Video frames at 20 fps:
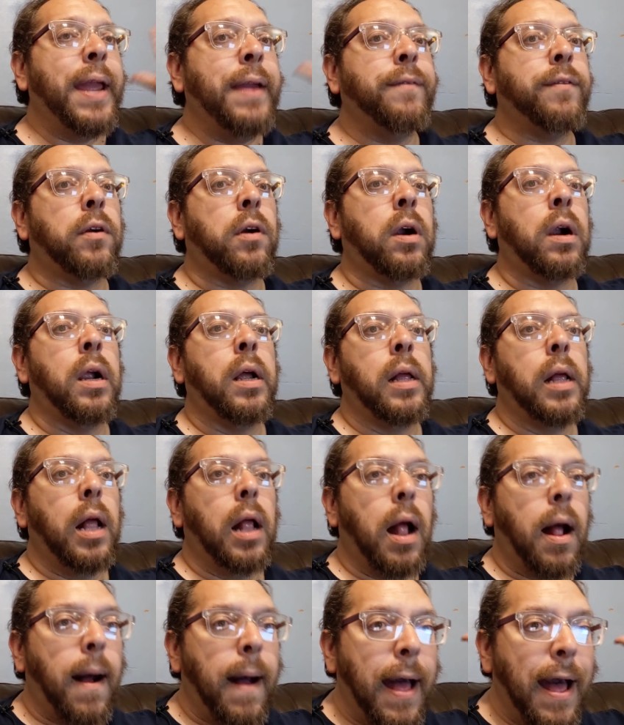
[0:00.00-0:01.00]
waver
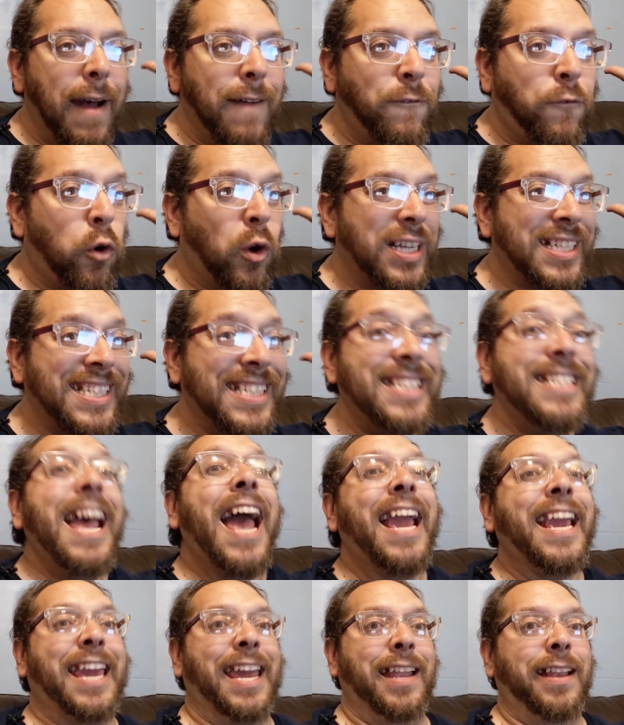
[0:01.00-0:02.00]
for a
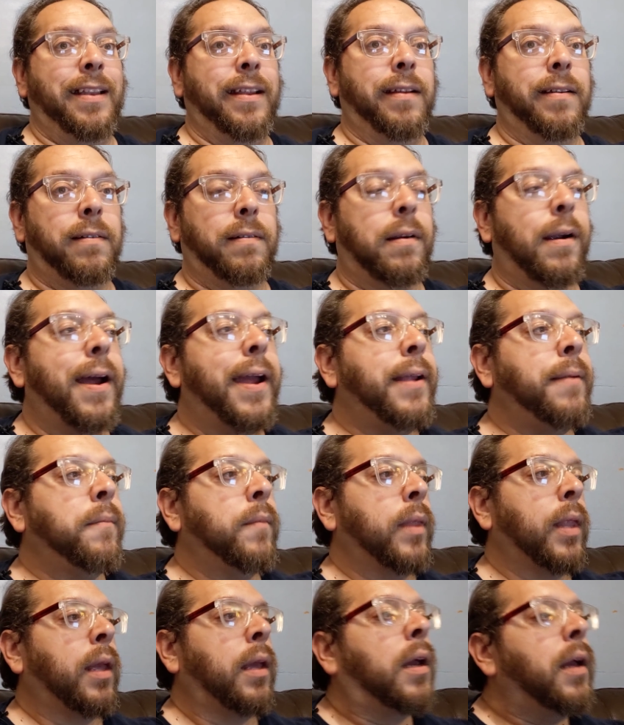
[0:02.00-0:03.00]
second,
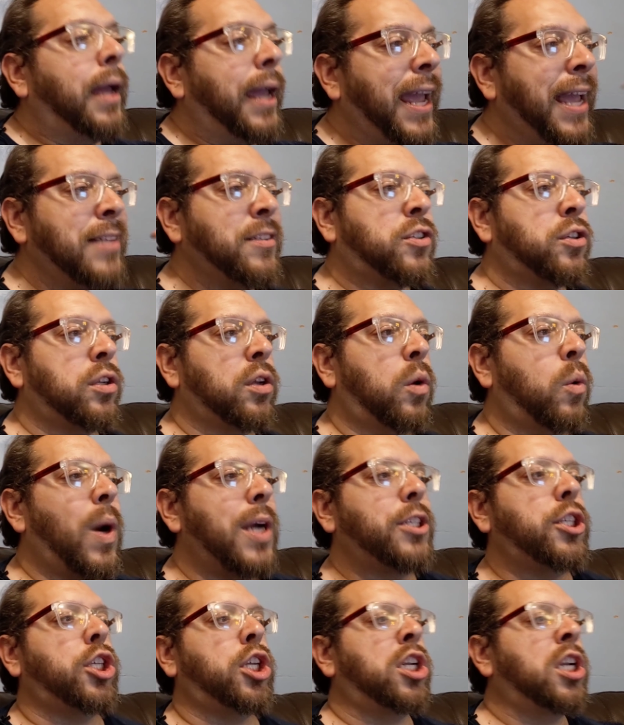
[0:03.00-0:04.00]
right? Answered the
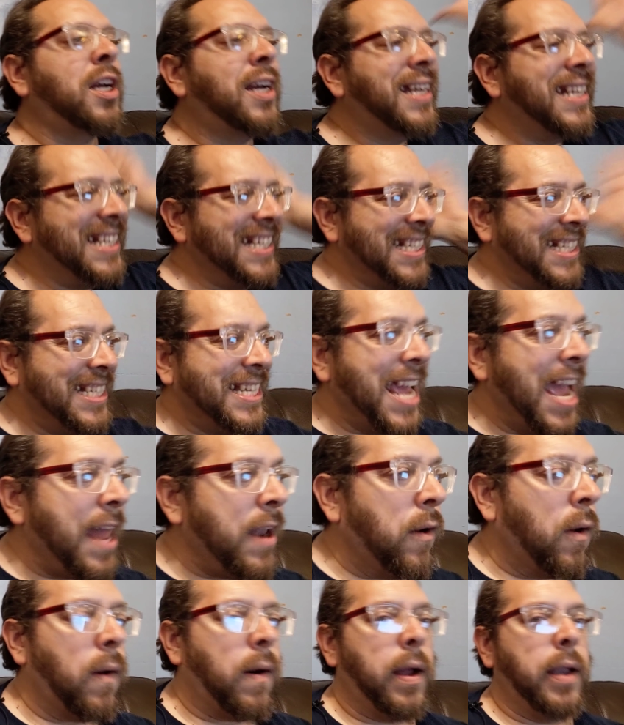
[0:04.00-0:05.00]
question
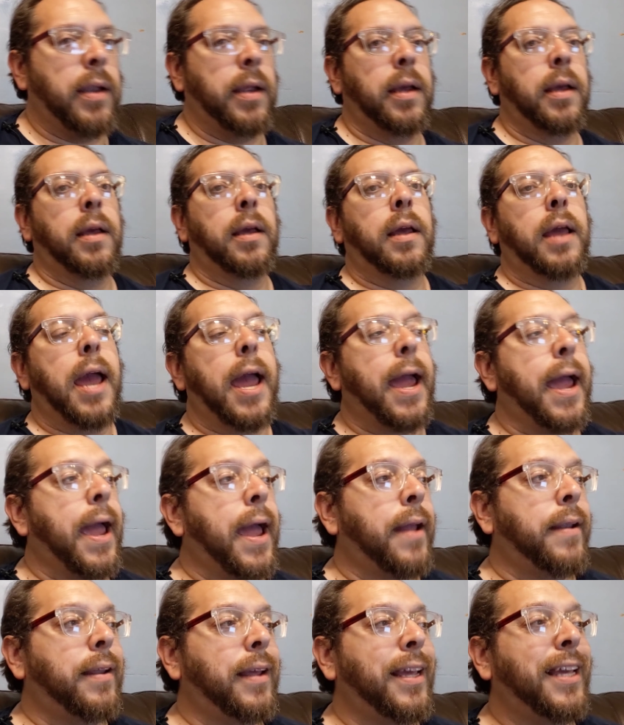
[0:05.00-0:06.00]
dead on.
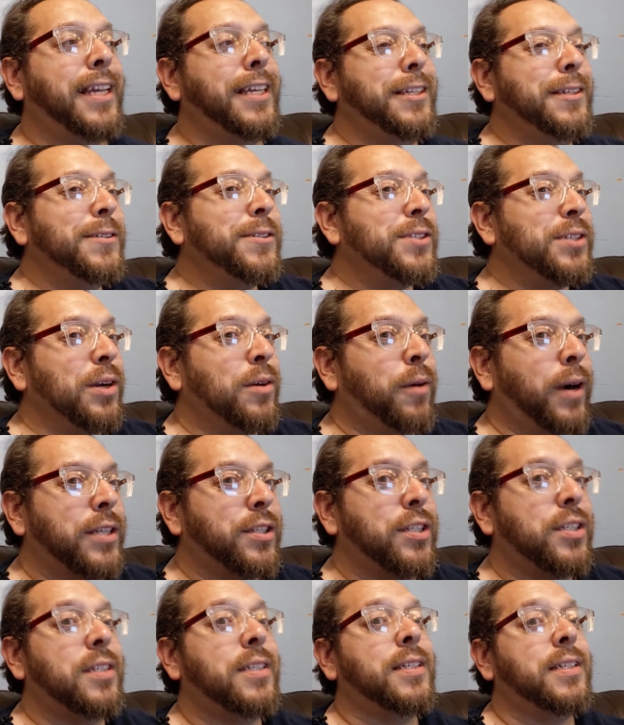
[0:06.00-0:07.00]
And he used the
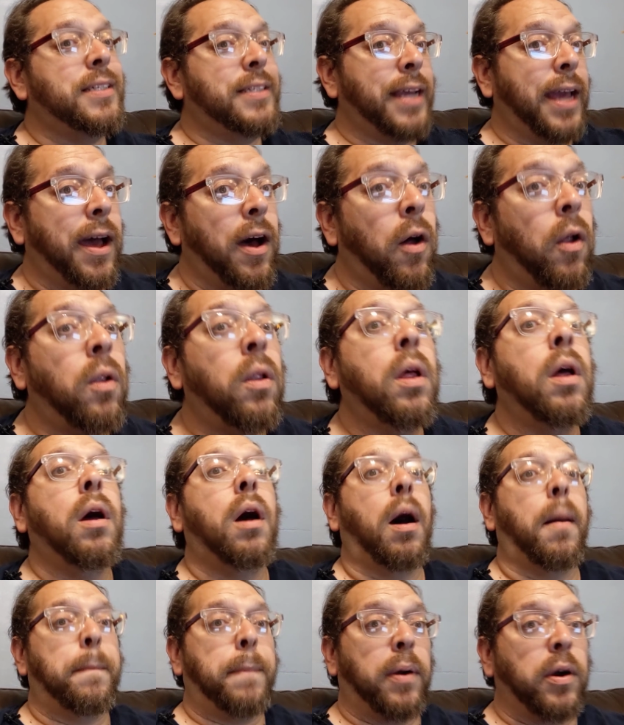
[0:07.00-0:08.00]
question to tell
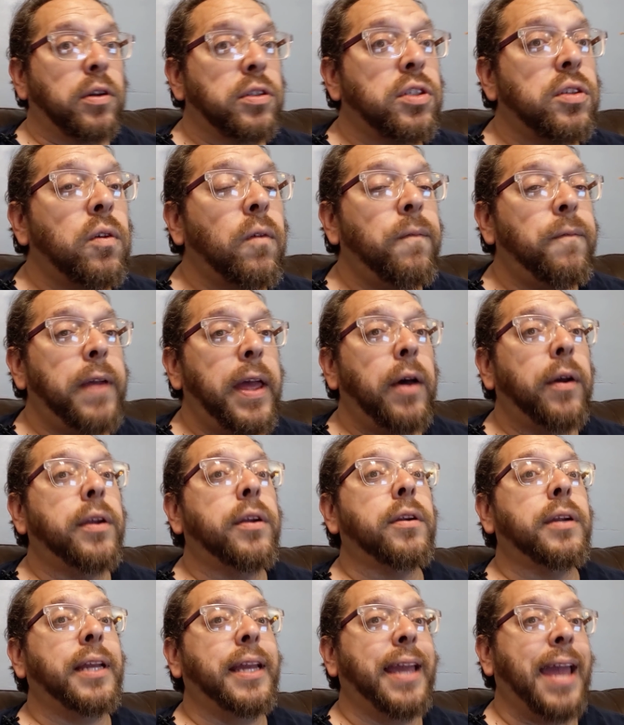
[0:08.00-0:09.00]
a personal
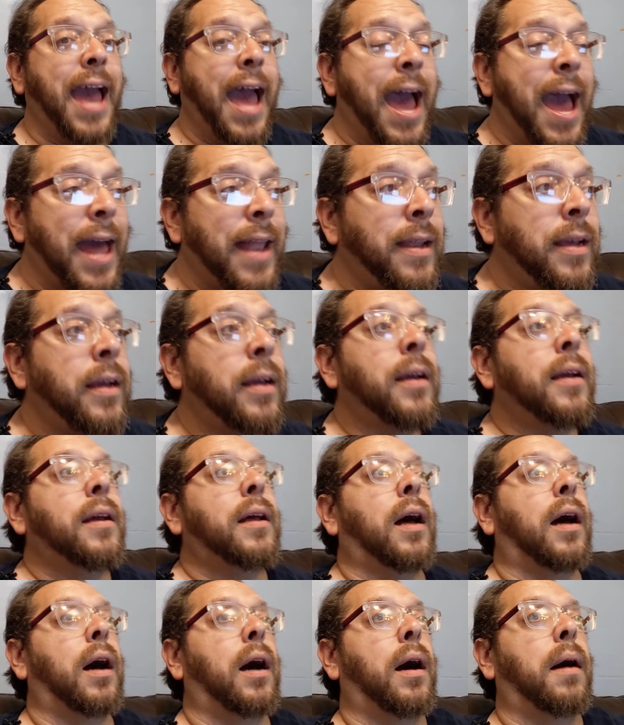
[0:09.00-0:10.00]
failure he had
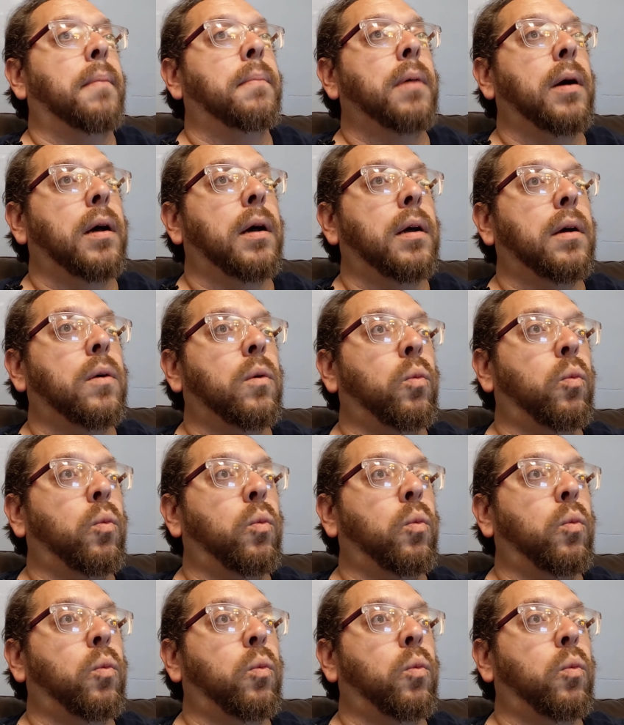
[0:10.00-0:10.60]
um,